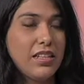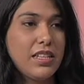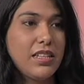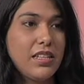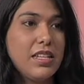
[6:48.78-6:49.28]

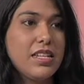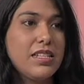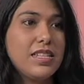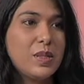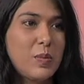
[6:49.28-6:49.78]
Oh.
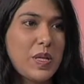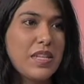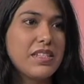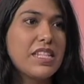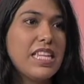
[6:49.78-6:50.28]

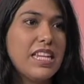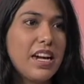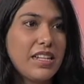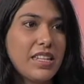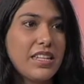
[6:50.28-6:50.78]
Speak is
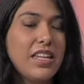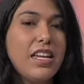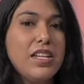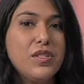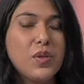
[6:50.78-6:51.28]
Hiaki.
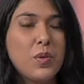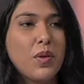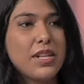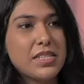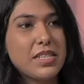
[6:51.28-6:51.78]
So we
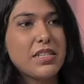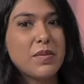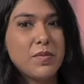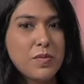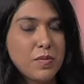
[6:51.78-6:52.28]
were asking
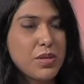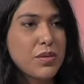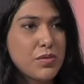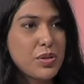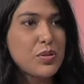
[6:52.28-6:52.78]
them, you
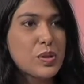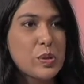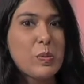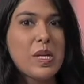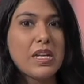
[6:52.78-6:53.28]
know, "Do you
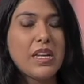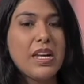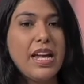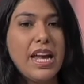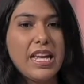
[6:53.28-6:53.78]
speak?"
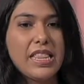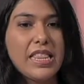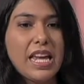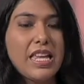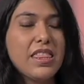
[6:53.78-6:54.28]

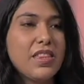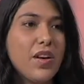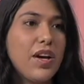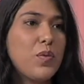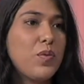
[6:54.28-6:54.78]
And they
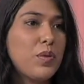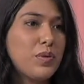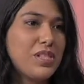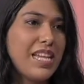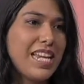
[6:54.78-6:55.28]
thought we
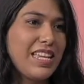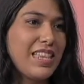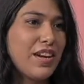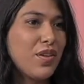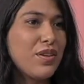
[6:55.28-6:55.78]
were saying
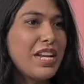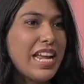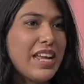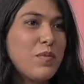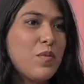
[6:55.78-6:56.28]
that our
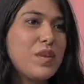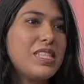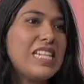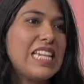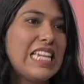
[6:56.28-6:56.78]
name
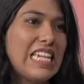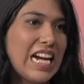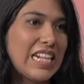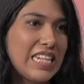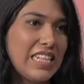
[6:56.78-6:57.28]
was
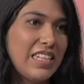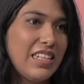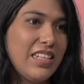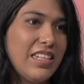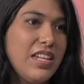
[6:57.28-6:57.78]
Yaqui.
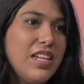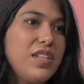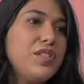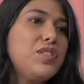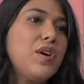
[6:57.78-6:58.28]

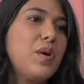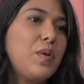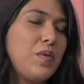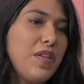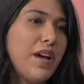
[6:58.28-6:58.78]

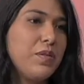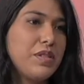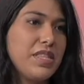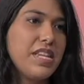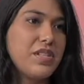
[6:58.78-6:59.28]
So that
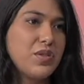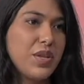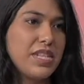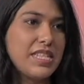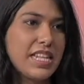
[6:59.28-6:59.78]
was then
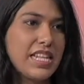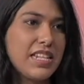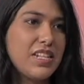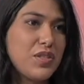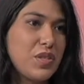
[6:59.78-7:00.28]

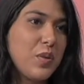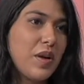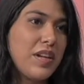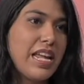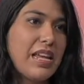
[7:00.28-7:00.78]
translated into
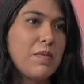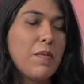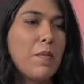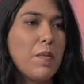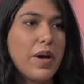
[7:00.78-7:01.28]
our
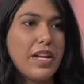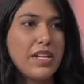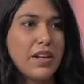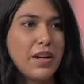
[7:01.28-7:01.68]
name, but